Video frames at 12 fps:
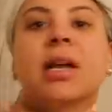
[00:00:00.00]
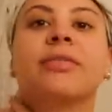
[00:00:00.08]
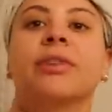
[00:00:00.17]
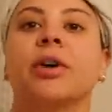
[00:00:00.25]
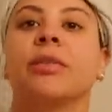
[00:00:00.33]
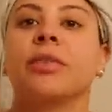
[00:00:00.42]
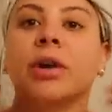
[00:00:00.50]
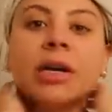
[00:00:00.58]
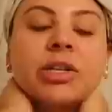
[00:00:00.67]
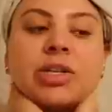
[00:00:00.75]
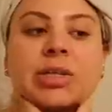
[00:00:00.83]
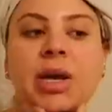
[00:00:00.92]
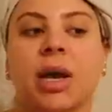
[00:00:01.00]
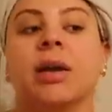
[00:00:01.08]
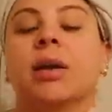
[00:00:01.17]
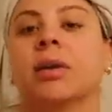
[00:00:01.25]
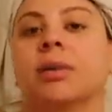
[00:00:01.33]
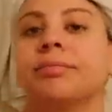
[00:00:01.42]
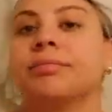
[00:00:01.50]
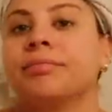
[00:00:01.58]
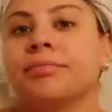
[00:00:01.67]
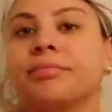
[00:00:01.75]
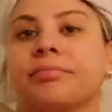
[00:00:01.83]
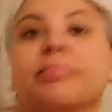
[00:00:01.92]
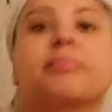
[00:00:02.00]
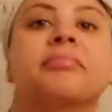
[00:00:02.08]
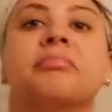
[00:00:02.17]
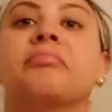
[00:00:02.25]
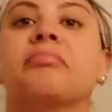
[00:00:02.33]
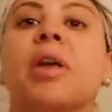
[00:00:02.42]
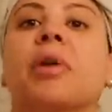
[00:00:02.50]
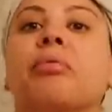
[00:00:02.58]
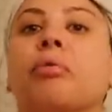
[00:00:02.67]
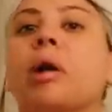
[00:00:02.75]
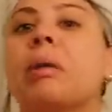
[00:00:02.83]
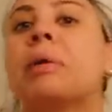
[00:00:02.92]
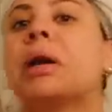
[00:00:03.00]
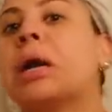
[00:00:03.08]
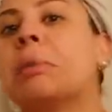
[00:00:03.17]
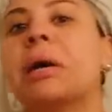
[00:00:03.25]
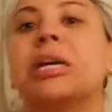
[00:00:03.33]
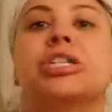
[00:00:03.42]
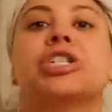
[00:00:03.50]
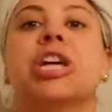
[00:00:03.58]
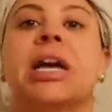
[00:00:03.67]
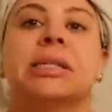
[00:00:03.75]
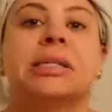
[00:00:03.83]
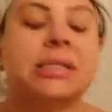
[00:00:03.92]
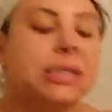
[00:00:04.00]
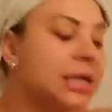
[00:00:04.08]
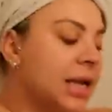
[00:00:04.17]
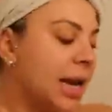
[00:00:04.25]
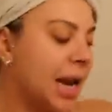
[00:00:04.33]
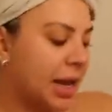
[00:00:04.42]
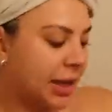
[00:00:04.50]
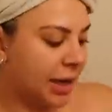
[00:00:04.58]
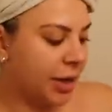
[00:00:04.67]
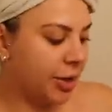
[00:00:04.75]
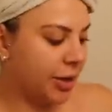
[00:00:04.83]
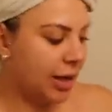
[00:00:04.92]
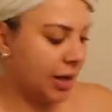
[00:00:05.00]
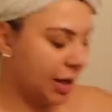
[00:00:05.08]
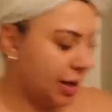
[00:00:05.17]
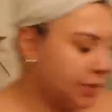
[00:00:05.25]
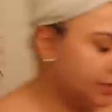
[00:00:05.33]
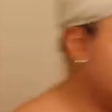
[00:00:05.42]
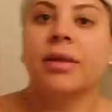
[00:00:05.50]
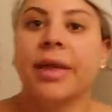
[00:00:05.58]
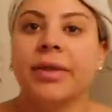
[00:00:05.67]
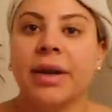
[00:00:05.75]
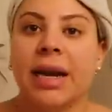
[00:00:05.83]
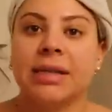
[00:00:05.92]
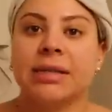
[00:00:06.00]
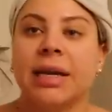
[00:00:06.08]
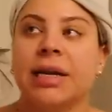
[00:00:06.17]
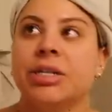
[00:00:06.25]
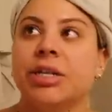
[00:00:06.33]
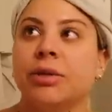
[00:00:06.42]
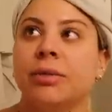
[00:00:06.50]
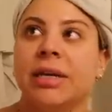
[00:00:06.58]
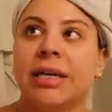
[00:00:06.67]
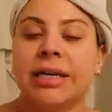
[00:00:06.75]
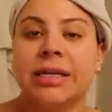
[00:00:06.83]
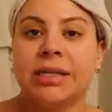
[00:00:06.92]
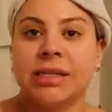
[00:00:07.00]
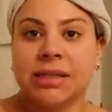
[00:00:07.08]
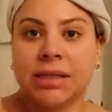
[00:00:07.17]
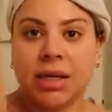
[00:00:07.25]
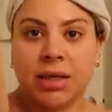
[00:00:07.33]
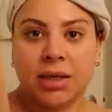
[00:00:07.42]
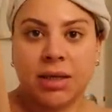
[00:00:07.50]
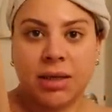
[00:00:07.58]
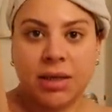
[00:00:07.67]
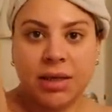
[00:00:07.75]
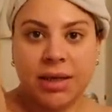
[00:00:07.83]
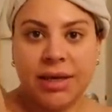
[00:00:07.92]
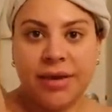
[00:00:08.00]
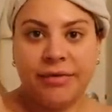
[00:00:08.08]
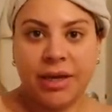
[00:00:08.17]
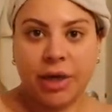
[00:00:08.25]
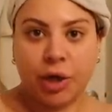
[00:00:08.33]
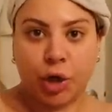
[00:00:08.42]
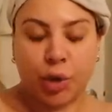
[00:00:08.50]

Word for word: left over, just kind of rub it on my chest and neck area. Then the next thing I do is Nivea